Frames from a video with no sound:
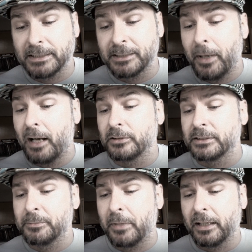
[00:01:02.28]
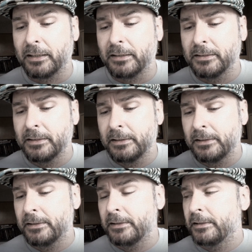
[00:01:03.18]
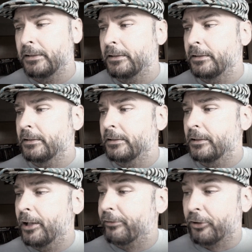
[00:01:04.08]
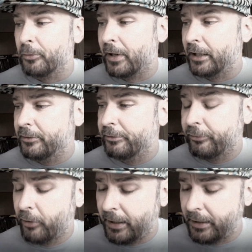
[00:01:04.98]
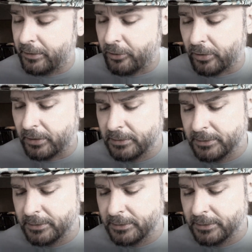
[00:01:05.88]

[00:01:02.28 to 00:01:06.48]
spouse, my lover, my friend, or